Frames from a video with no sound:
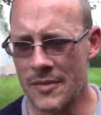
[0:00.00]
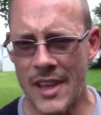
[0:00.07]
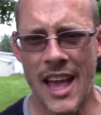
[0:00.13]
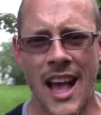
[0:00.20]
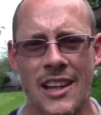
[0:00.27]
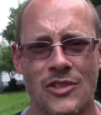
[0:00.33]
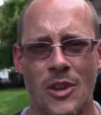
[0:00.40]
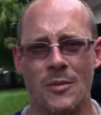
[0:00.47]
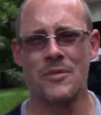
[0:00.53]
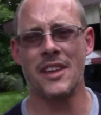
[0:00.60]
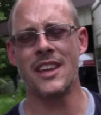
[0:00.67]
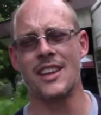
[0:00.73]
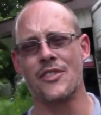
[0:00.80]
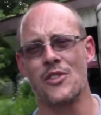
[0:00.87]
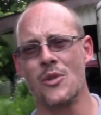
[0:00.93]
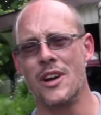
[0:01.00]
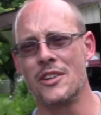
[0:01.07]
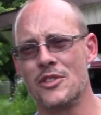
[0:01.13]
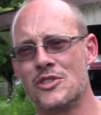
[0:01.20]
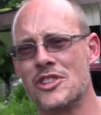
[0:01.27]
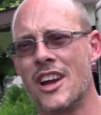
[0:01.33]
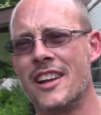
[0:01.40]
Yeah, so I'm thinking if you
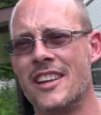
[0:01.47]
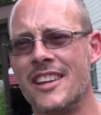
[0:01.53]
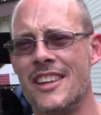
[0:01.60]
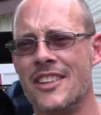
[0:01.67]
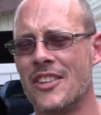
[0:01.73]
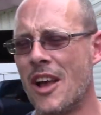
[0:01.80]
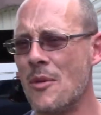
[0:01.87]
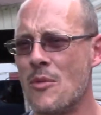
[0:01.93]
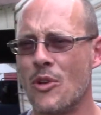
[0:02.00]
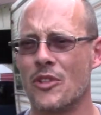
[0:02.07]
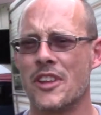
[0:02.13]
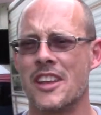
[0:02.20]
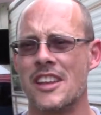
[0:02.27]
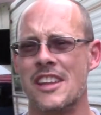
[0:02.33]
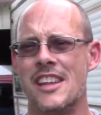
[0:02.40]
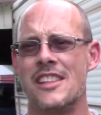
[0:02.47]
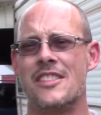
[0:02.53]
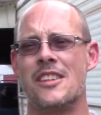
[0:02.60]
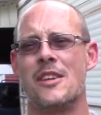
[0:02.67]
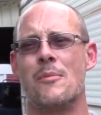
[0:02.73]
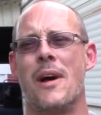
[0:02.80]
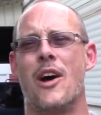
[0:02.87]
want to do Chinese, I'm only going to eat
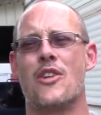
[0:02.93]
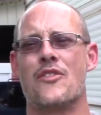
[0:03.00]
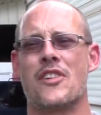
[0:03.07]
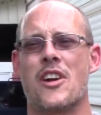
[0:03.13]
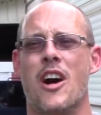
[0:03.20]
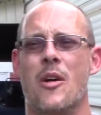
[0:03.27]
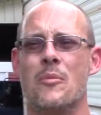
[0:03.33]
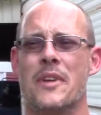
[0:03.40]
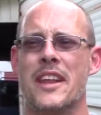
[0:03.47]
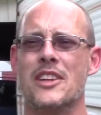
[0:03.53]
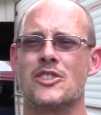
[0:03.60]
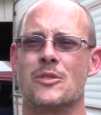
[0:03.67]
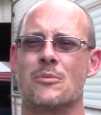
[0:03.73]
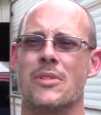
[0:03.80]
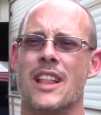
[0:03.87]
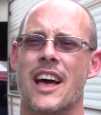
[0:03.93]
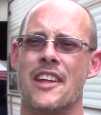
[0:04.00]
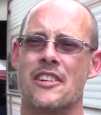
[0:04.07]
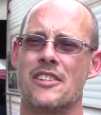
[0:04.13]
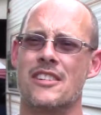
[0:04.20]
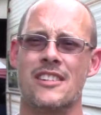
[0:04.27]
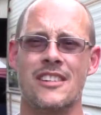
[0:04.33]
the amount of a combination
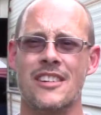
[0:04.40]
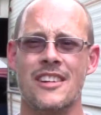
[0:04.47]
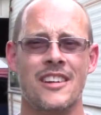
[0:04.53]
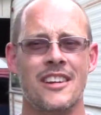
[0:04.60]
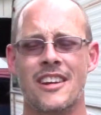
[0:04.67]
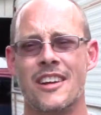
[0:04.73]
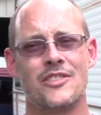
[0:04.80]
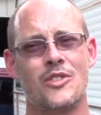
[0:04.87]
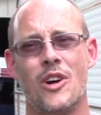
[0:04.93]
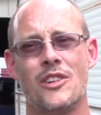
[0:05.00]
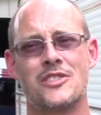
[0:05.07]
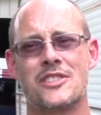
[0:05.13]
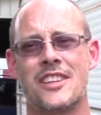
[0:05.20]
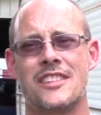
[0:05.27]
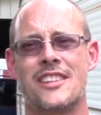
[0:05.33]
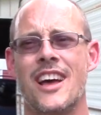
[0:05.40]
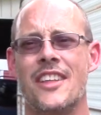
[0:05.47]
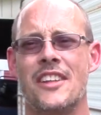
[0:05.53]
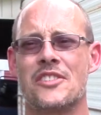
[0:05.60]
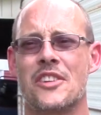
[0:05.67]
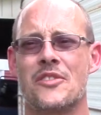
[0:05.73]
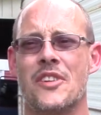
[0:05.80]
platter. So I'll just get that.
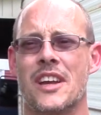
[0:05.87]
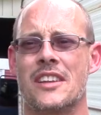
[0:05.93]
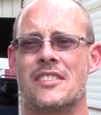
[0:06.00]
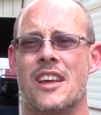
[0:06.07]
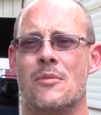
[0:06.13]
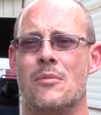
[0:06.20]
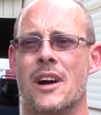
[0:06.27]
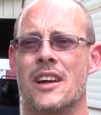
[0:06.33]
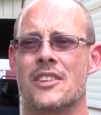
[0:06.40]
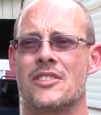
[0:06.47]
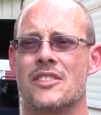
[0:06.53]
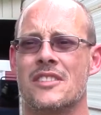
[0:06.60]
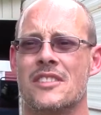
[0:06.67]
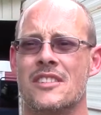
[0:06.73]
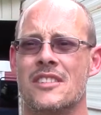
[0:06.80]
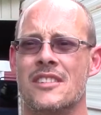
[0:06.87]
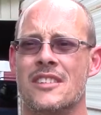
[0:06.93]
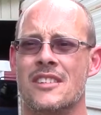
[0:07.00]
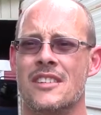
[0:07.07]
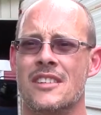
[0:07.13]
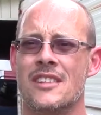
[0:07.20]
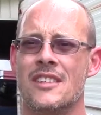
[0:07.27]
That's like fucking 10 bucks. Do you want
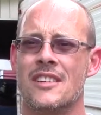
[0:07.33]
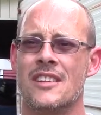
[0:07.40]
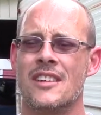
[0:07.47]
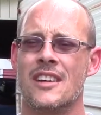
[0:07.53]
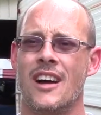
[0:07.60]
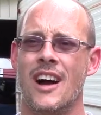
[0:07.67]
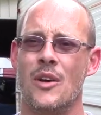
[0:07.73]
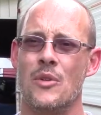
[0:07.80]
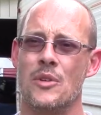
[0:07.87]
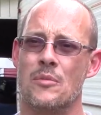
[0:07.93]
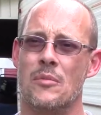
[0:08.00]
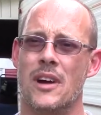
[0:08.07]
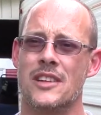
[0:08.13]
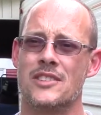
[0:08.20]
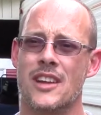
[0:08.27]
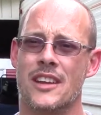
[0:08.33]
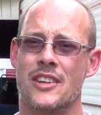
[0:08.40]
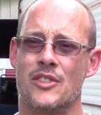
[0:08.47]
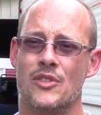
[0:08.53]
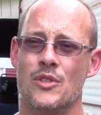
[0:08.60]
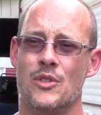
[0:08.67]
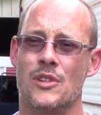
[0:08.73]
Chinese food? I wouldn't mind
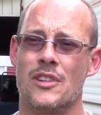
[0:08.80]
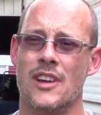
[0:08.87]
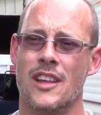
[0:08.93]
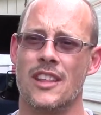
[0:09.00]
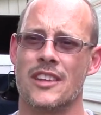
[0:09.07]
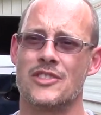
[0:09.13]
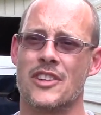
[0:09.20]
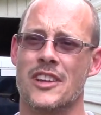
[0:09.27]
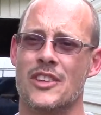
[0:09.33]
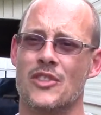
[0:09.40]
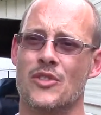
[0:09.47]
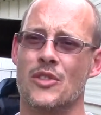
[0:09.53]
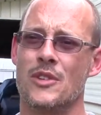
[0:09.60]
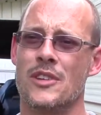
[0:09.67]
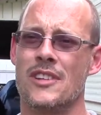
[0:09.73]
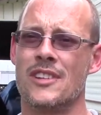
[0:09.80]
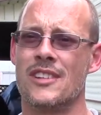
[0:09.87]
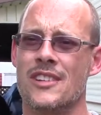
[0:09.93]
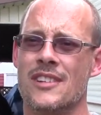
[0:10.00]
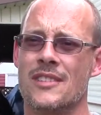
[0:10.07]
Chinese food. I like Chinese food. Maybe I